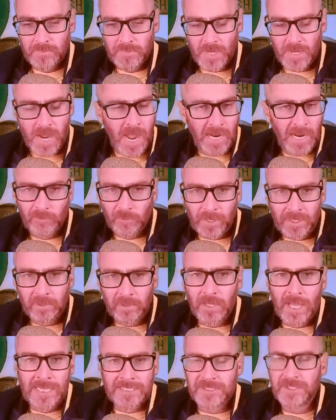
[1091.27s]
I
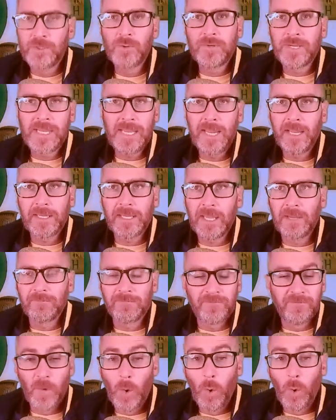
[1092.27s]
realize you can't
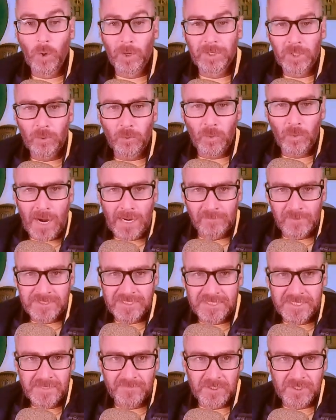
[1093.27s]
get 4 new wide
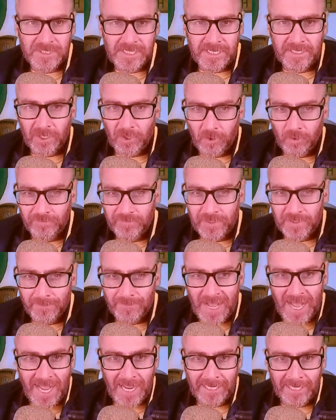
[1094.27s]
receivers in here over the
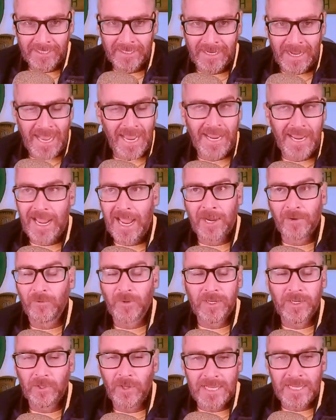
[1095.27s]
bye. I
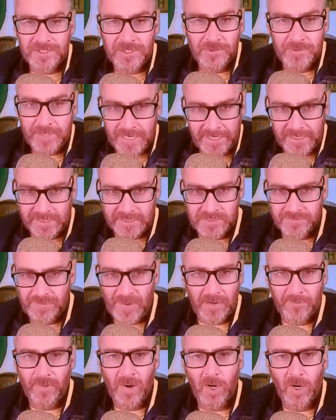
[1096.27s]
realize you can't
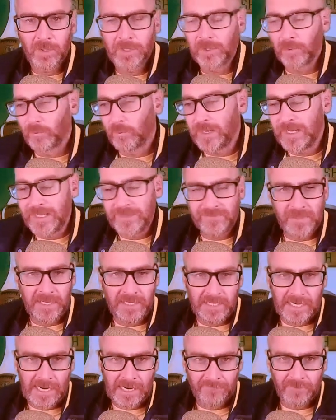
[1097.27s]
expect Parker to
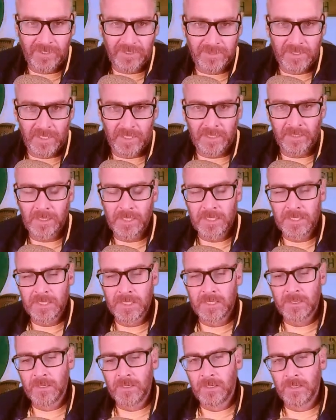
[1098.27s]
rethink everything.
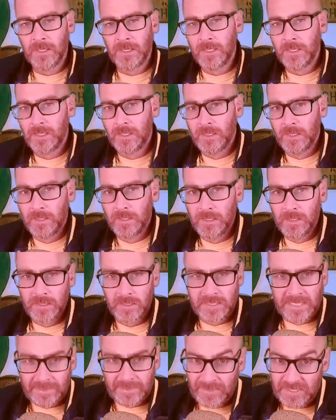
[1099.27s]

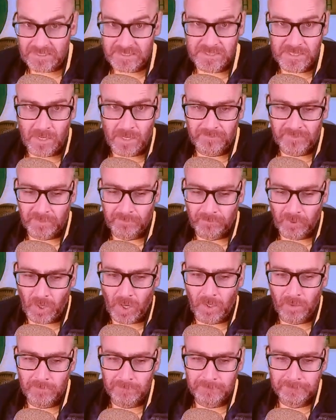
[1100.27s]
Give me something,
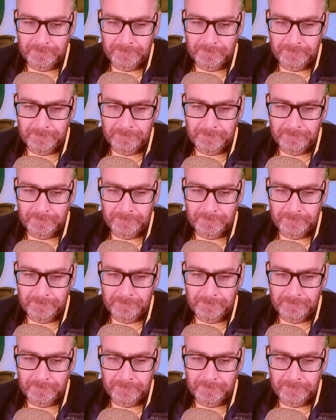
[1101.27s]
bro.